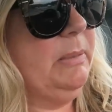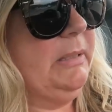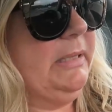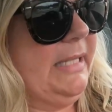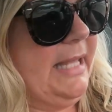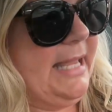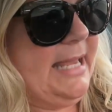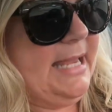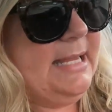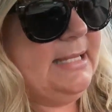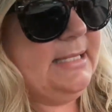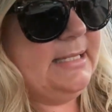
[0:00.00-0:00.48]

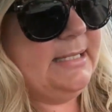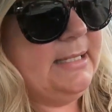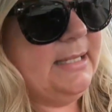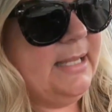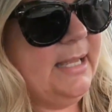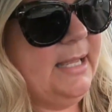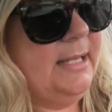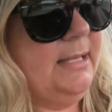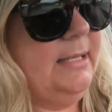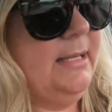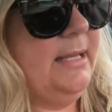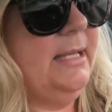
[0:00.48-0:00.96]
plate
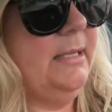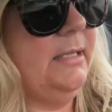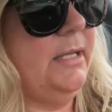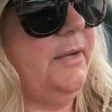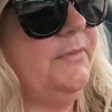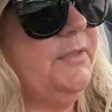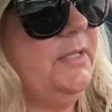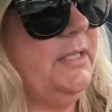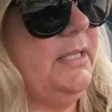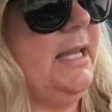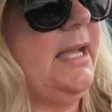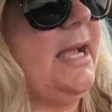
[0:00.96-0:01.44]
and he
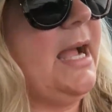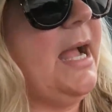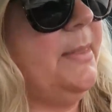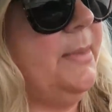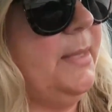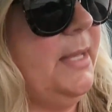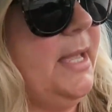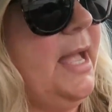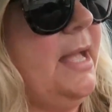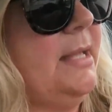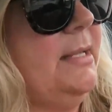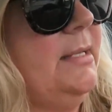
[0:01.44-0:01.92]
left it like on
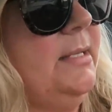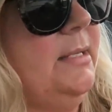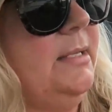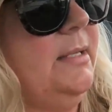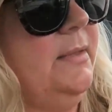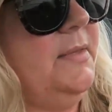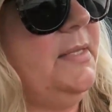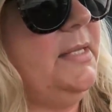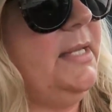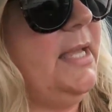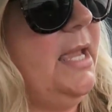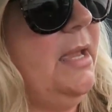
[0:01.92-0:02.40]
the end of
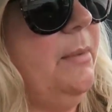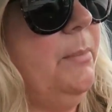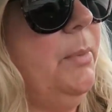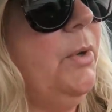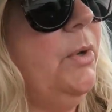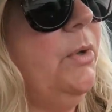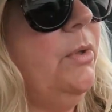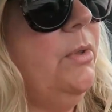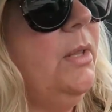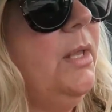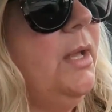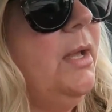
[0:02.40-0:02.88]
the
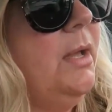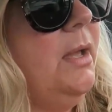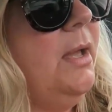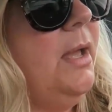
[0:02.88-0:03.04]
table.